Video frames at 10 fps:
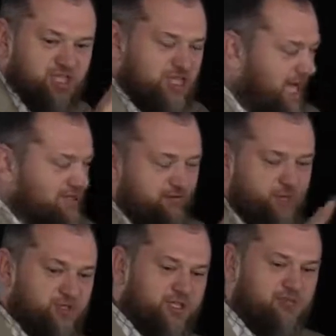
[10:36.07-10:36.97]
She can't
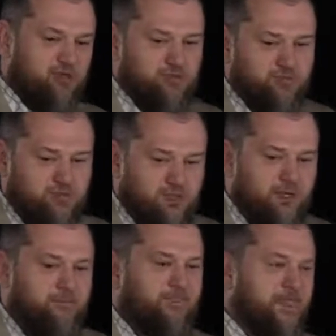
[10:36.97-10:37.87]
afford that loan,
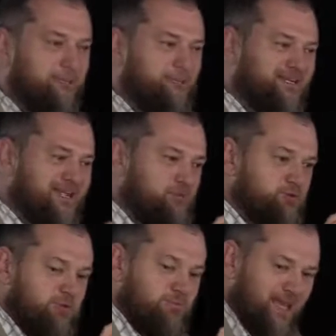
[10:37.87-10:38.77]
but they
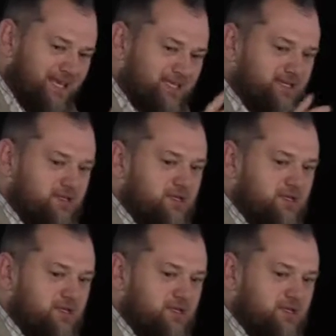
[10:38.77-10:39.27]
would make it